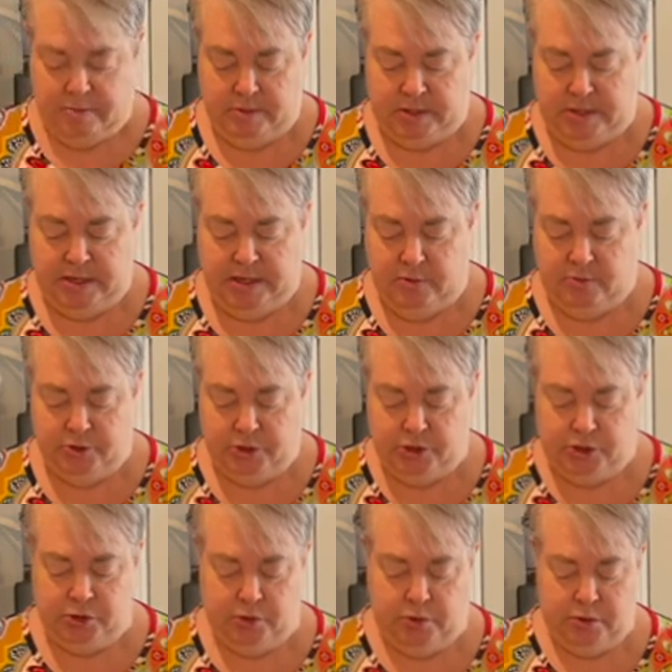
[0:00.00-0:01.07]
Today we're
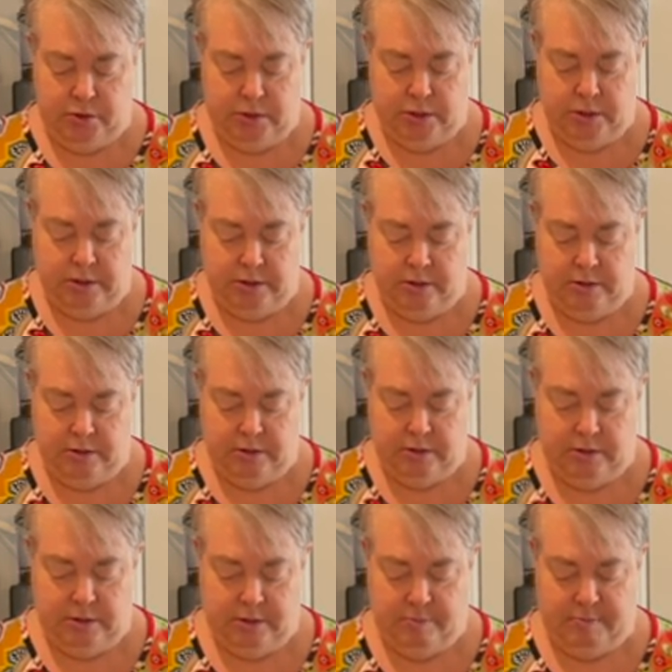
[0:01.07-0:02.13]
just doing
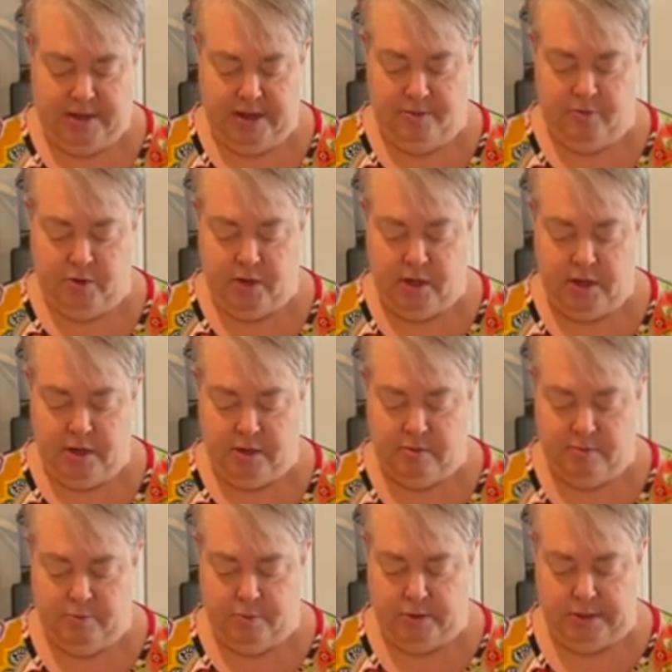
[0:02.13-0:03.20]
pineapple cake
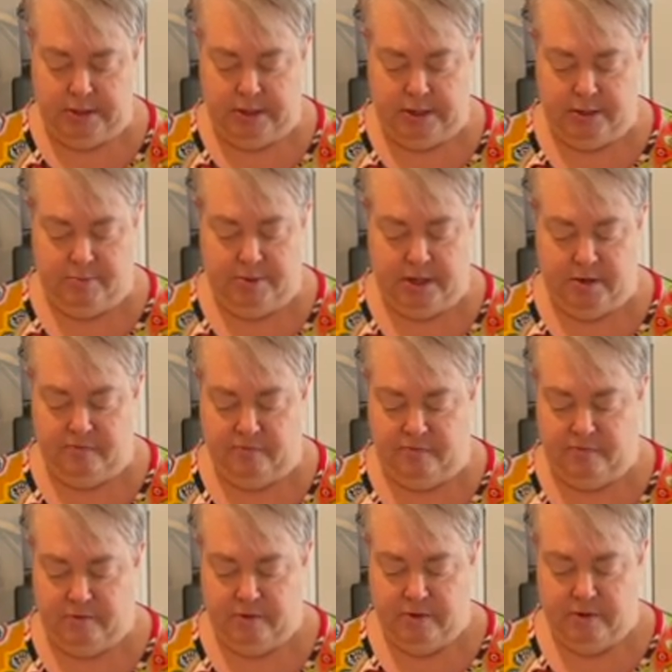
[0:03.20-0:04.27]
with a little bit of
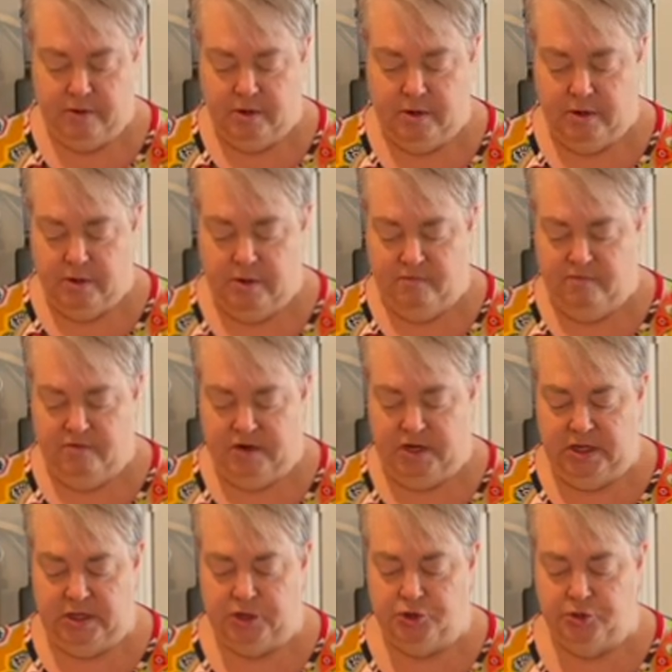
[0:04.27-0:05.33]

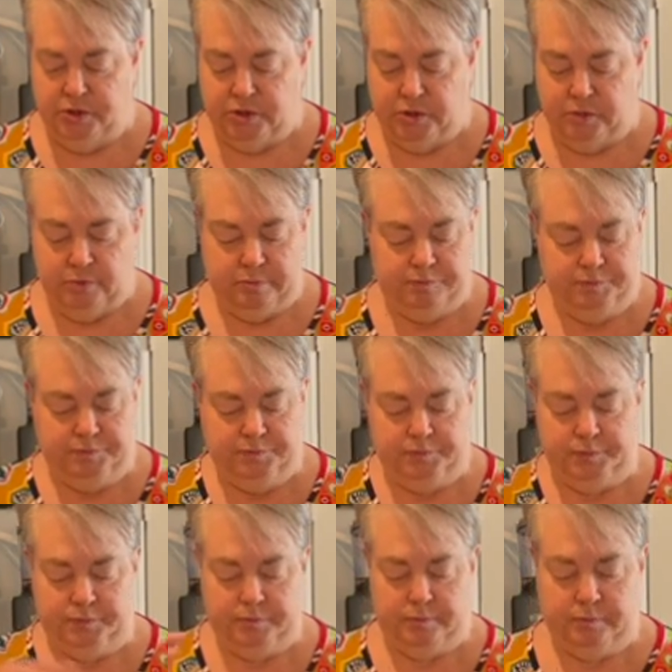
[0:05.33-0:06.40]
vanilla drizzle.
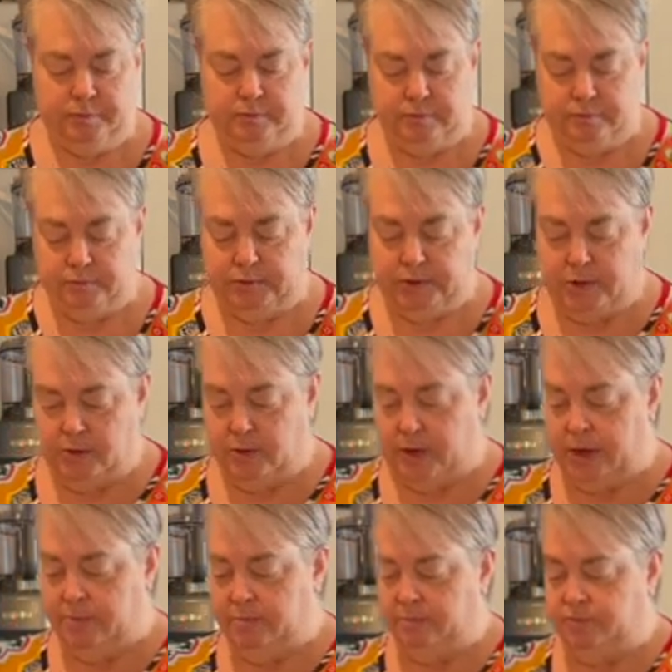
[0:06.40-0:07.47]
All
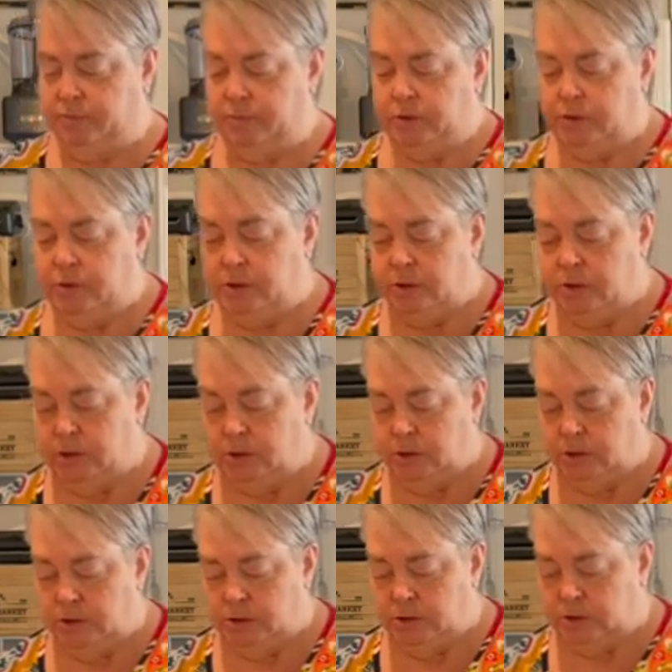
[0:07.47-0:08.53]
right,
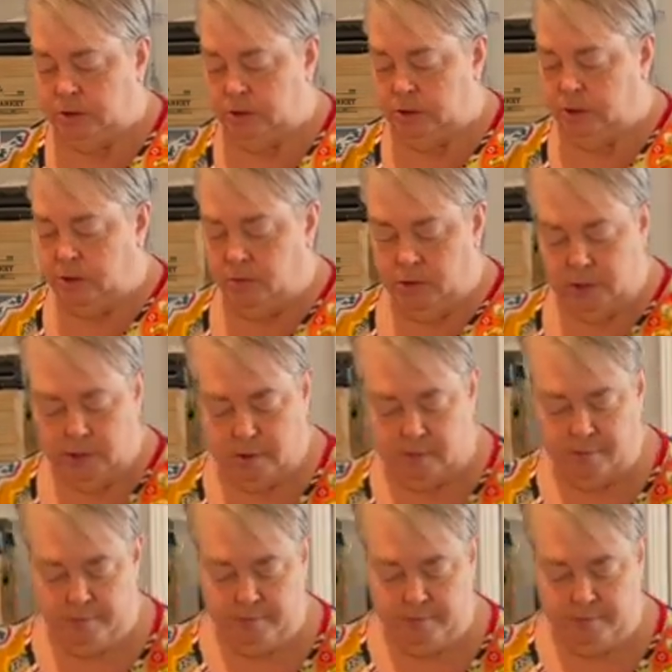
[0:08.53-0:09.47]
there we go.